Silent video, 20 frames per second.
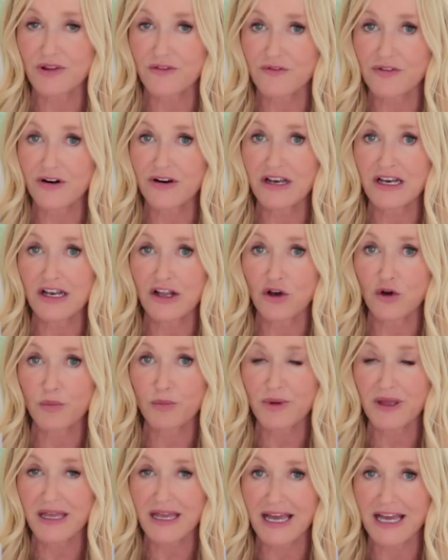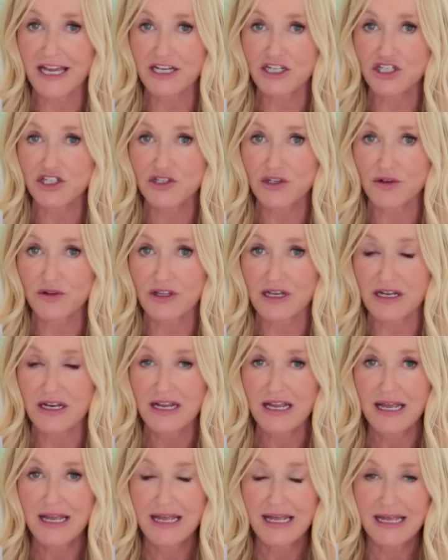with a very low pH so that
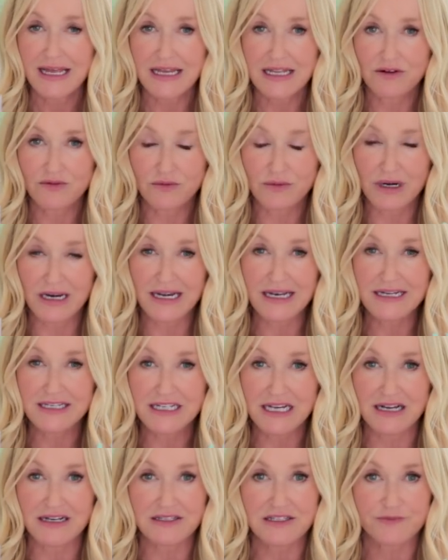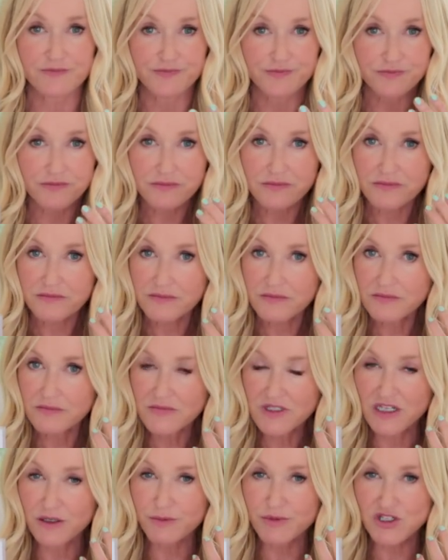it really does
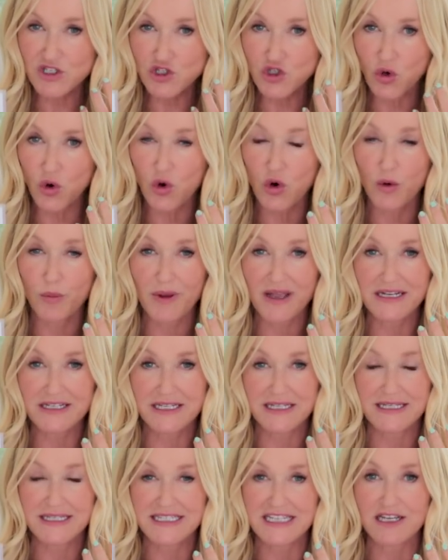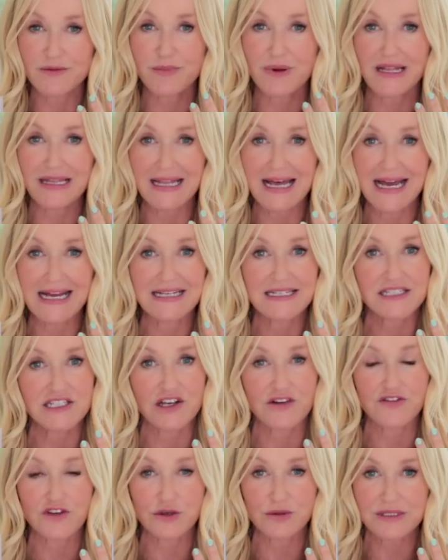absorb into the deeper
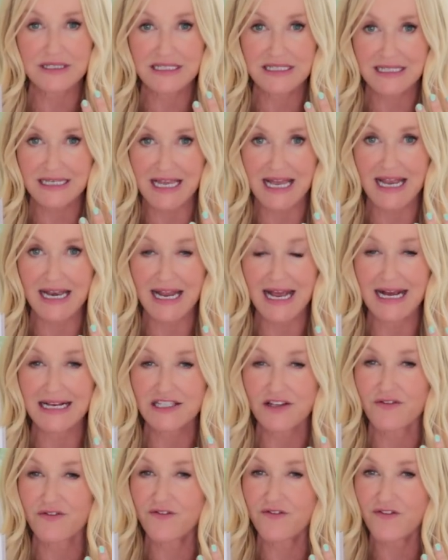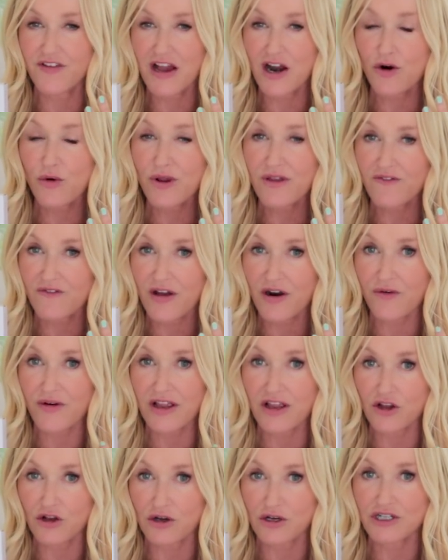layers of your skin. It has a very,
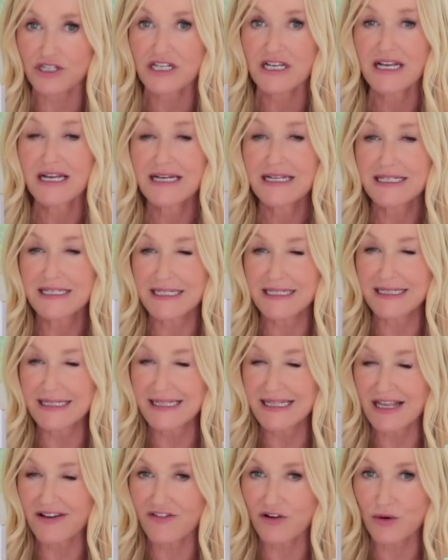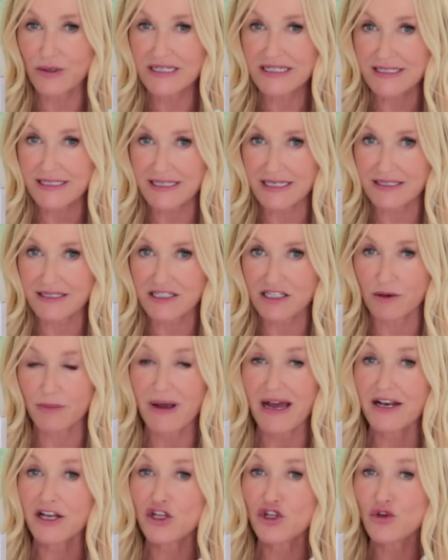very good delivery system
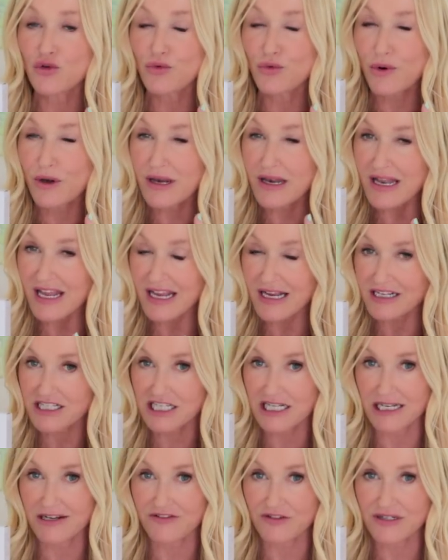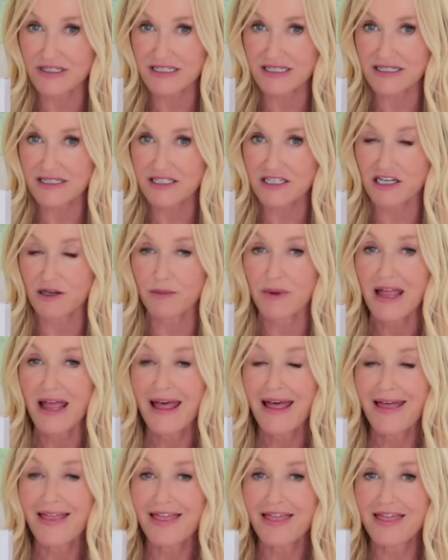and a unique delivery system,
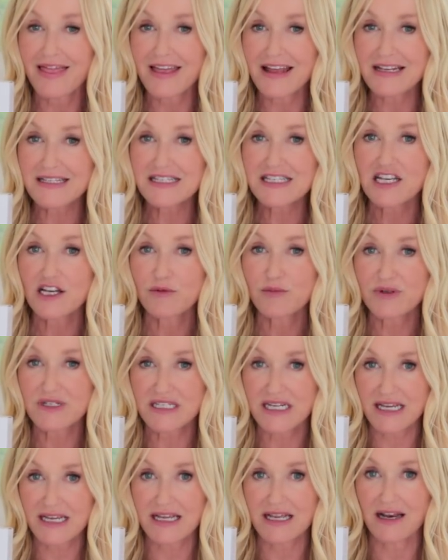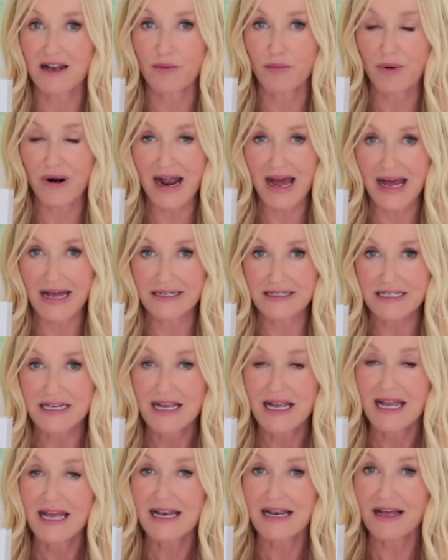this particular brand.
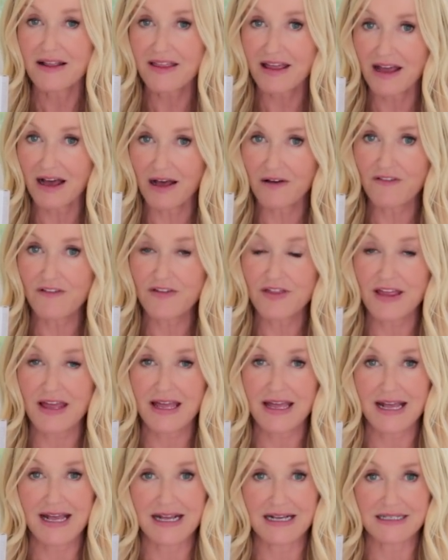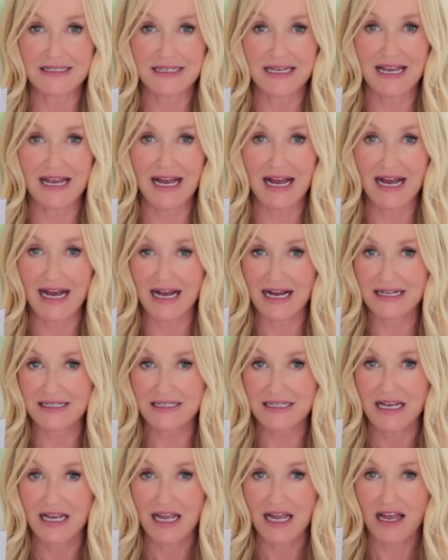Now, the other thing is it
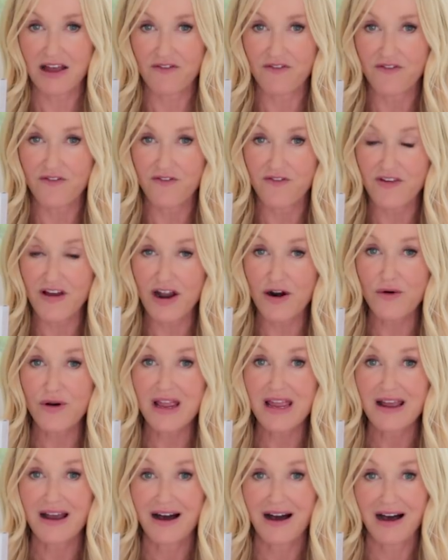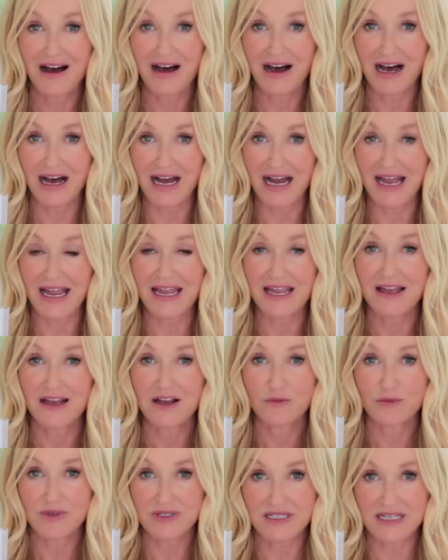has a very high
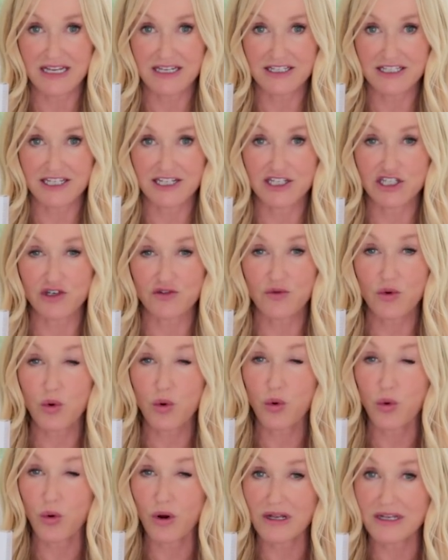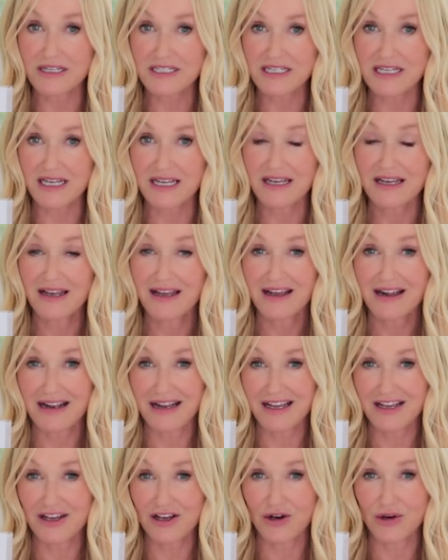percentage of quality
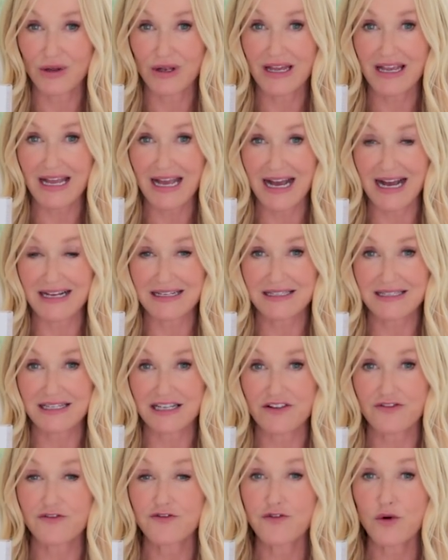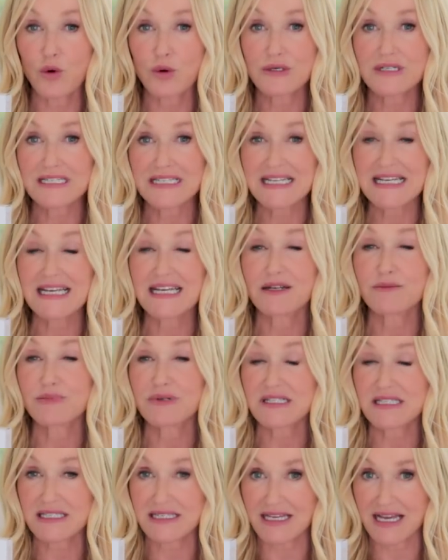glycolic acid,
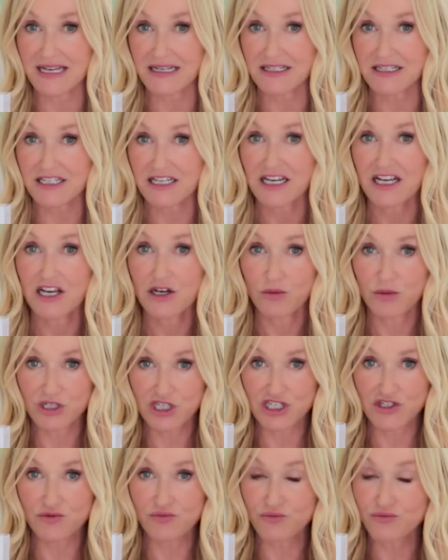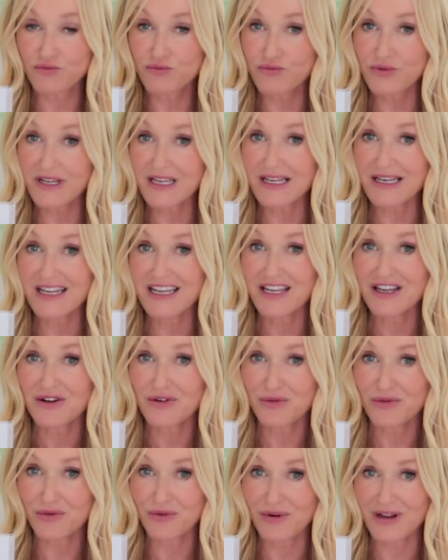14%, which is
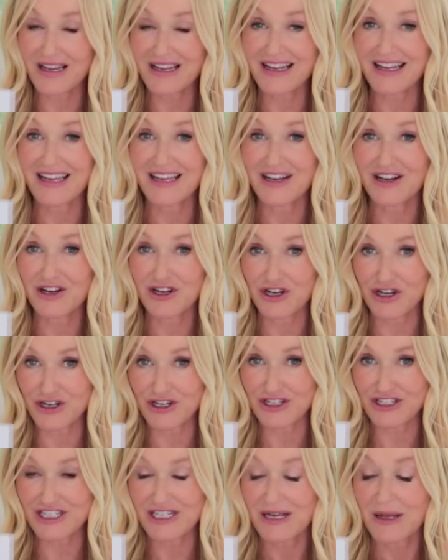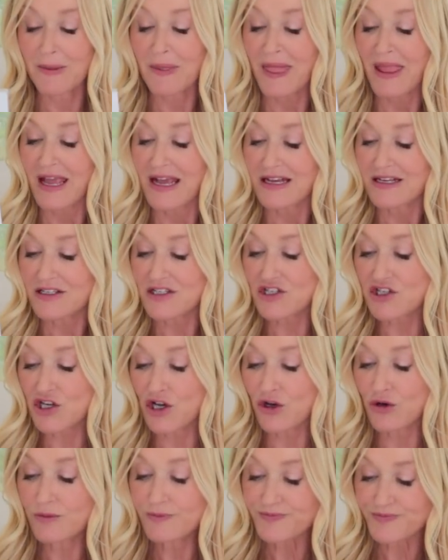really, really good.
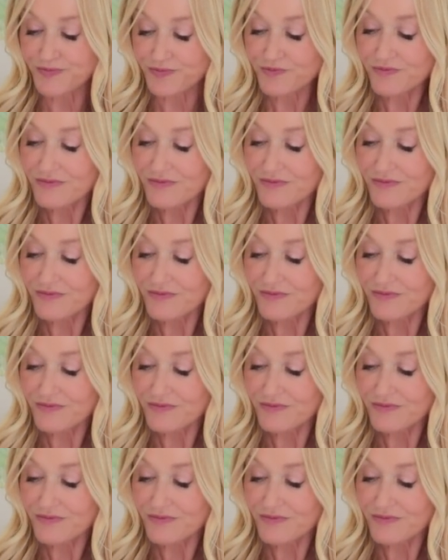So